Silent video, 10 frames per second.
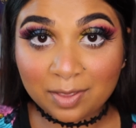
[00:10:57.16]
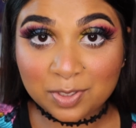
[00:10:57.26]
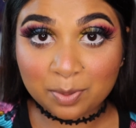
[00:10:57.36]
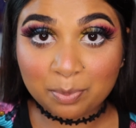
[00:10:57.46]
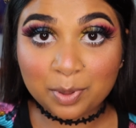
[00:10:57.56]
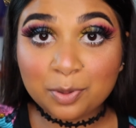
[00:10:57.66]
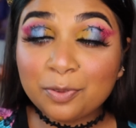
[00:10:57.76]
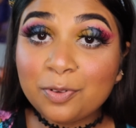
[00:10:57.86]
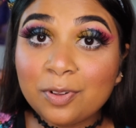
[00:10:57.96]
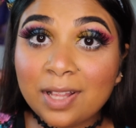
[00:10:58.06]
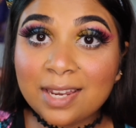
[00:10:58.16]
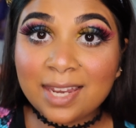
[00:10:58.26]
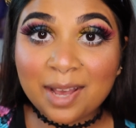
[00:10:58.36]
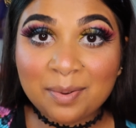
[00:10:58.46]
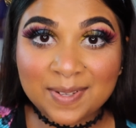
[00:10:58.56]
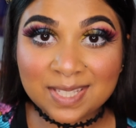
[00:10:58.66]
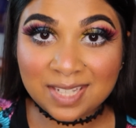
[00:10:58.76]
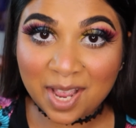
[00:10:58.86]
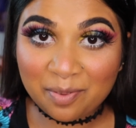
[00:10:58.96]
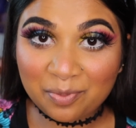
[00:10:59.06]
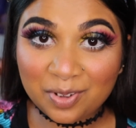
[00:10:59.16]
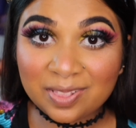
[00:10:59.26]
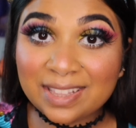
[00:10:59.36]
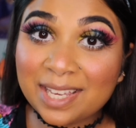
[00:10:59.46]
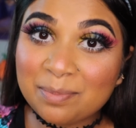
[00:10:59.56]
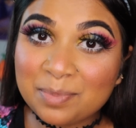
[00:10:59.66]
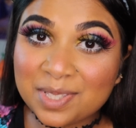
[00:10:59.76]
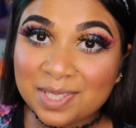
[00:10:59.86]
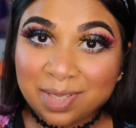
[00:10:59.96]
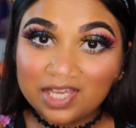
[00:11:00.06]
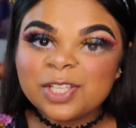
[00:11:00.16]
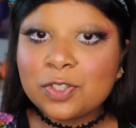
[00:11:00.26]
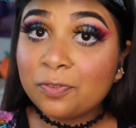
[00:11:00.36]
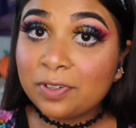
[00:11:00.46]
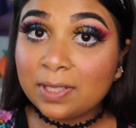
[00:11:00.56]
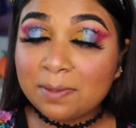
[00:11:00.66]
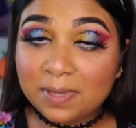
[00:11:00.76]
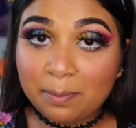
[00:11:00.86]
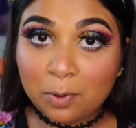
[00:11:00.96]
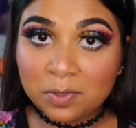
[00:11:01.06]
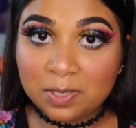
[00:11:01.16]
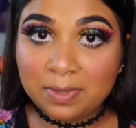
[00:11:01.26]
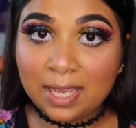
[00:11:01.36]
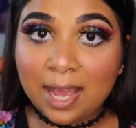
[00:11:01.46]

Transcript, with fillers: looks beautiful and now it is time for lips. So for lips, I'm going to be